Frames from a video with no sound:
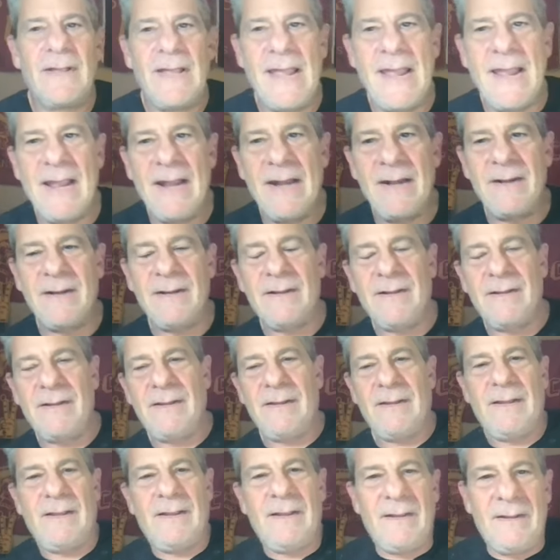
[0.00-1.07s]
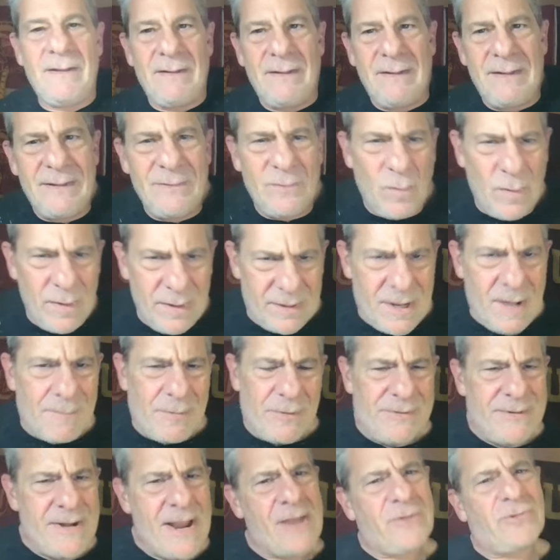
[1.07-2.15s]
And he's won a
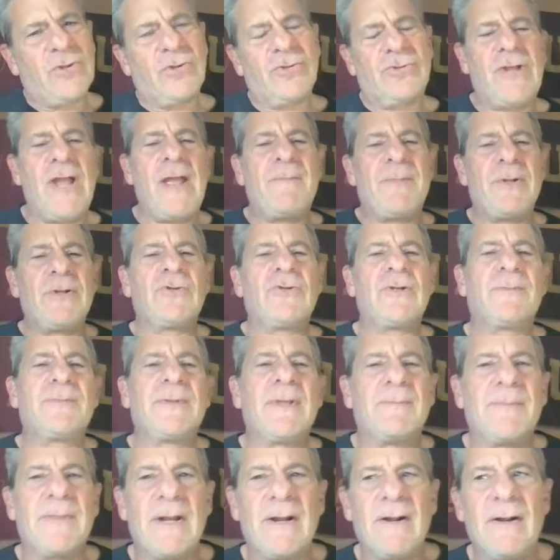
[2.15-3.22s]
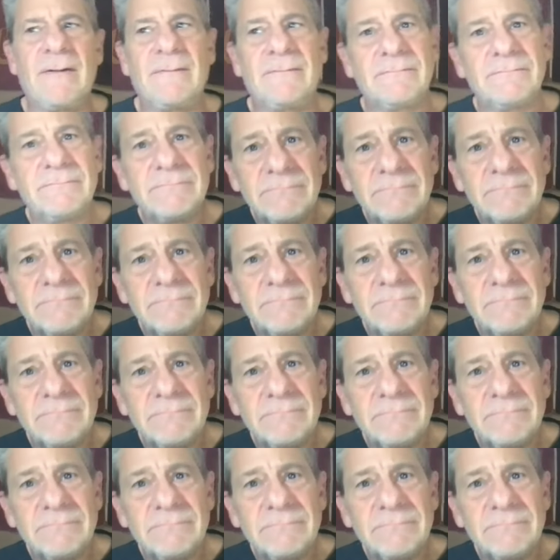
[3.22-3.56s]
couple of national championships up there.